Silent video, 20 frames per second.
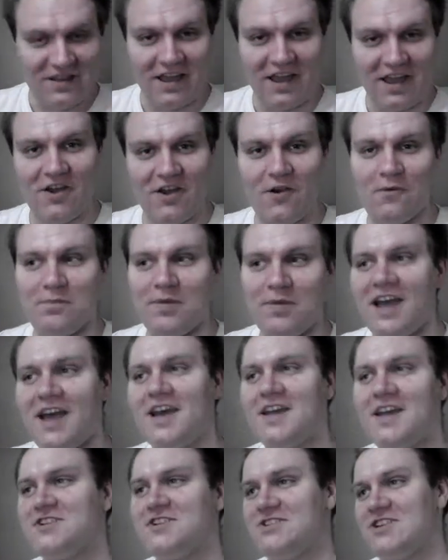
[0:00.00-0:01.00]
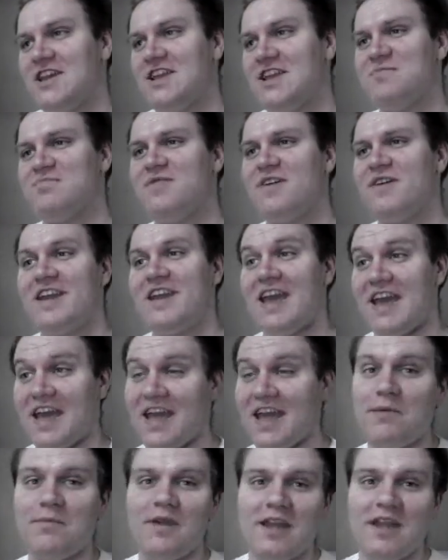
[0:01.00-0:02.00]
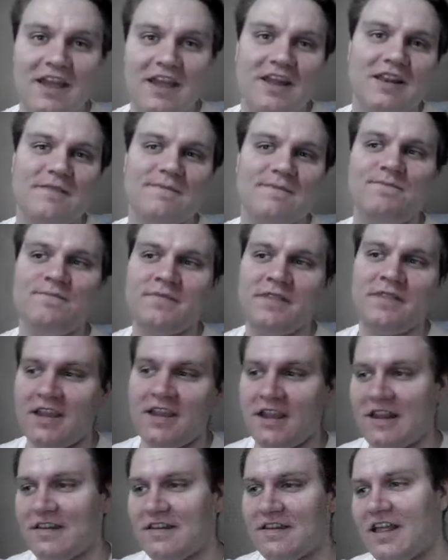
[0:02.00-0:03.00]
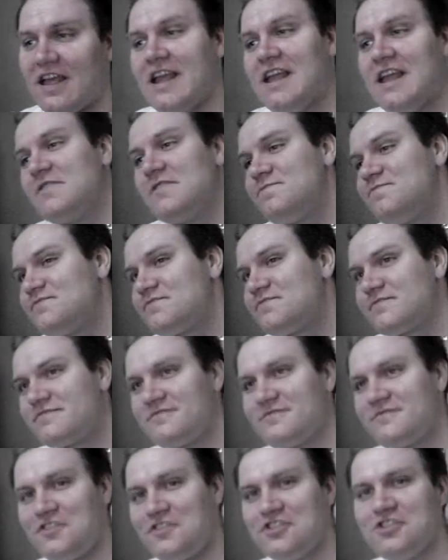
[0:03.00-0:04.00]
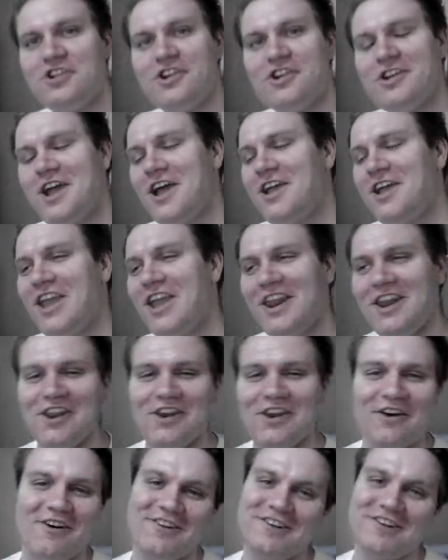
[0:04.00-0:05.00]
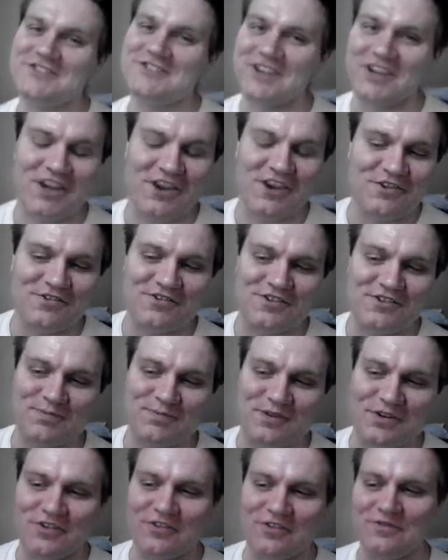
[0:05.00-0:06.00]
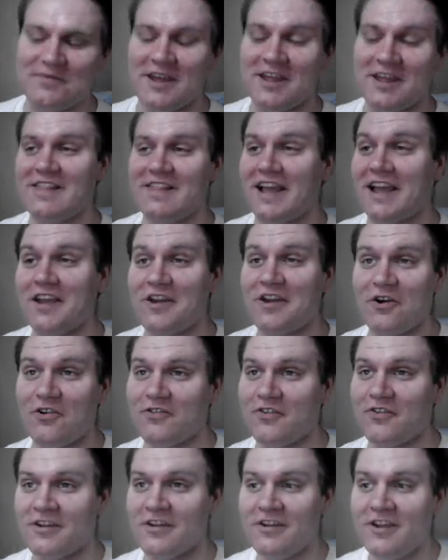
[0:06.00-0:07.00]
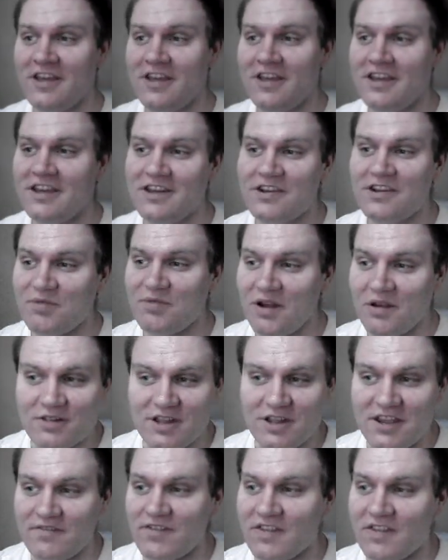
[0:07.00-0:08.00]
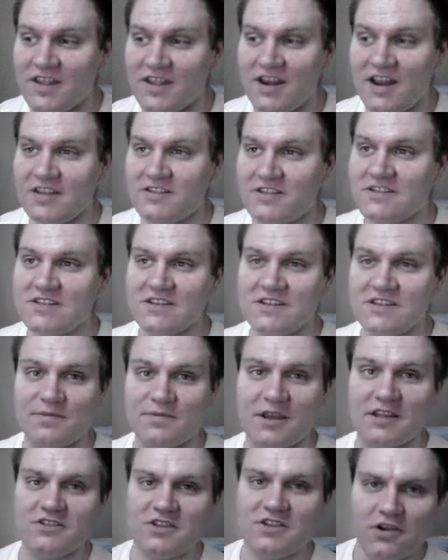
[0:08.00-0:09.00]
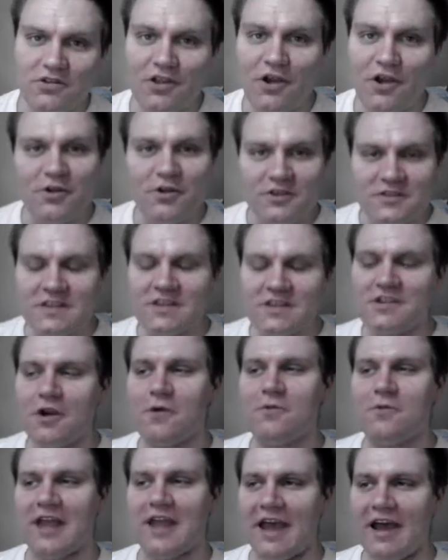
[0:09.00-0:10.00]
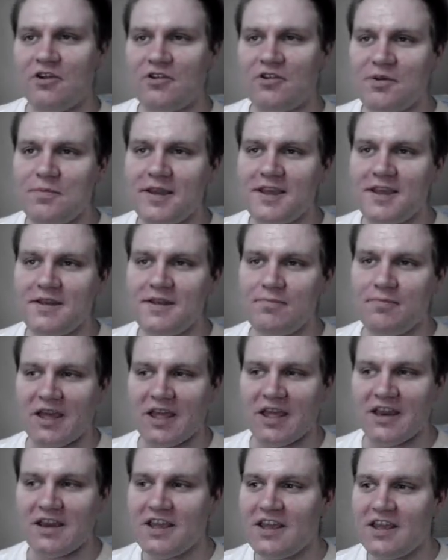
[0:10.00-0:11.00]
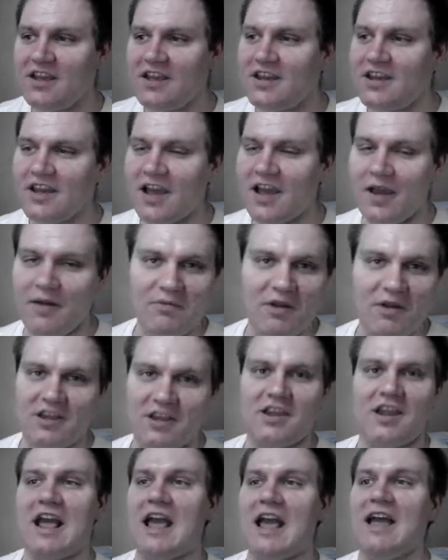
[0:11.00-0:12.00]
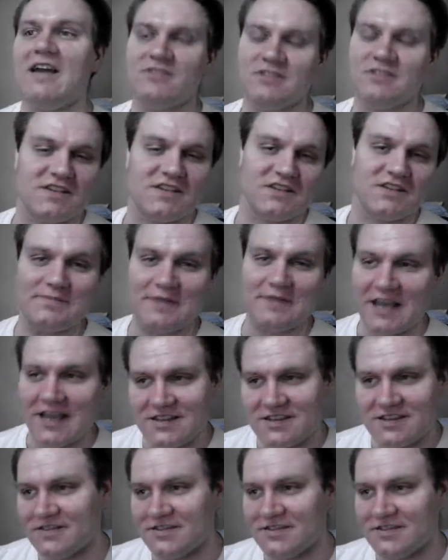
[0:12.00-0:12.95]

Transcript: How bad a shape I am in, and like, you're not gonna notice a huge improvement like over probably even the next 6 months. You'll notice it go down a bit, but I'm not gonna have a six pack.